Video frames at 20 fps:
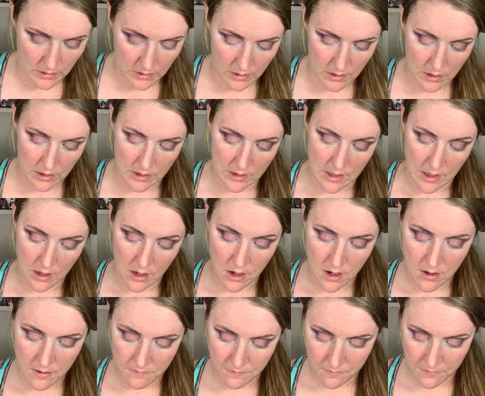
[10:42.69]
Clean that
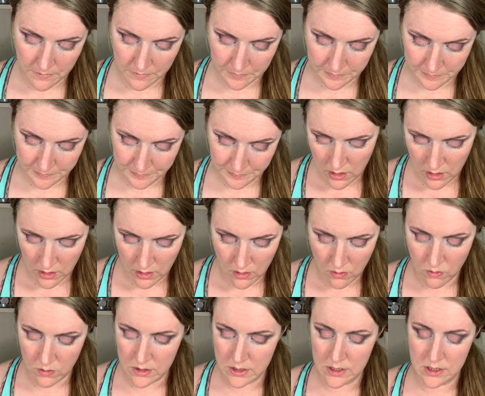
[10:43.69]
off. And
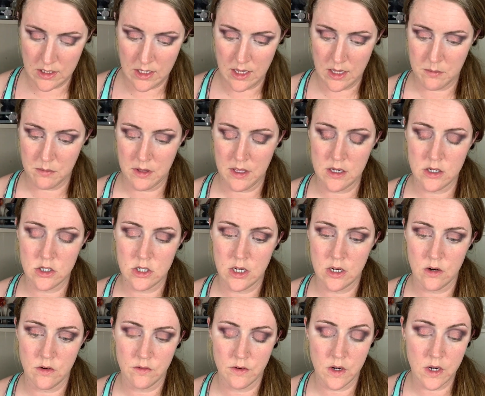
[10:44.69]
go into the eggplant
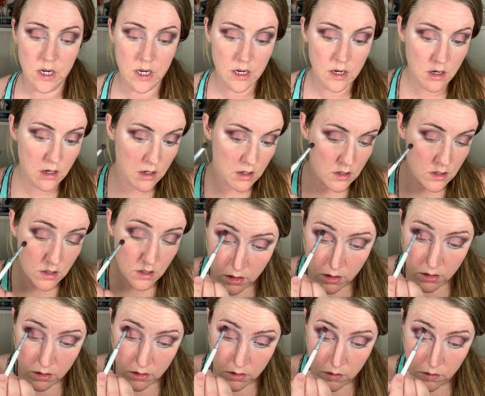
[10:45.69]
shade over here.
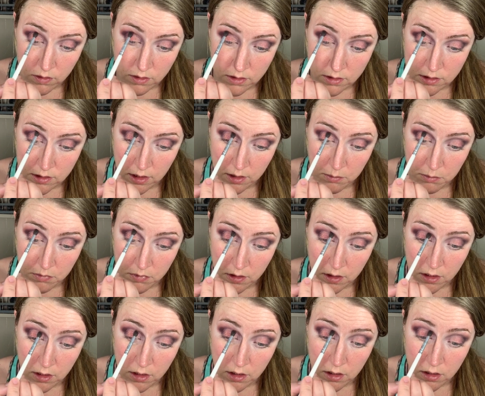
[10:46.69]
Do the same
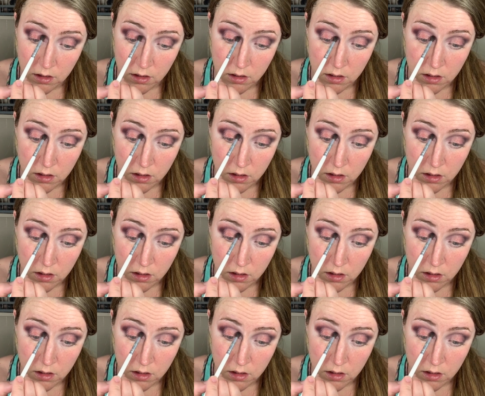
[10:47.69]
thing.